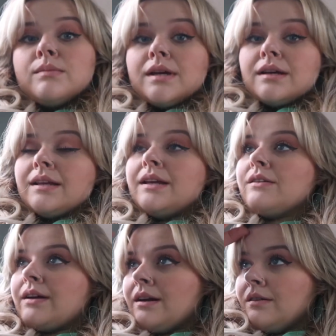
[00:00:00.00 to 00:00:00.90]
being late
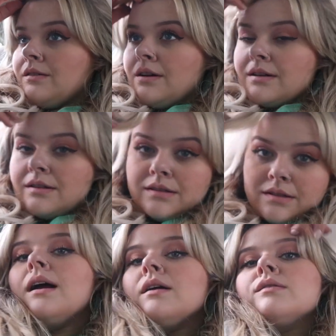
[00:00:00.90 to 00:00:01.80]
or getting lost.
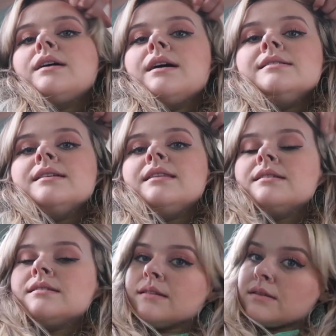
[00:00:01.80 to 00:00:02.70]
I don't think I said
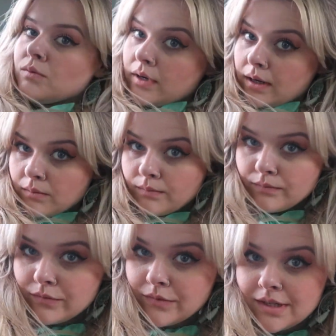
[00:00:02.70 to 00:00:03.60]
this this morning.
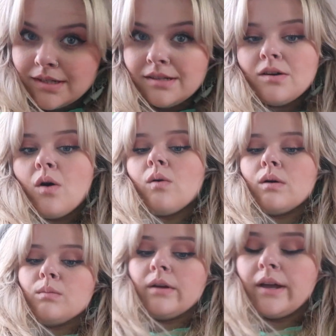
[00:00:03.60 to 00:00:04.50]
This is a
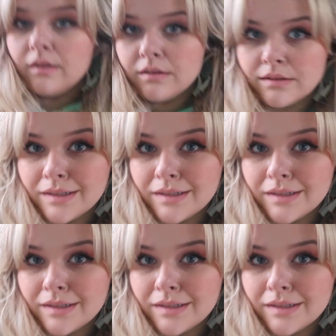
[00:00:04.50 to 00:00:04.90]
horrible angle.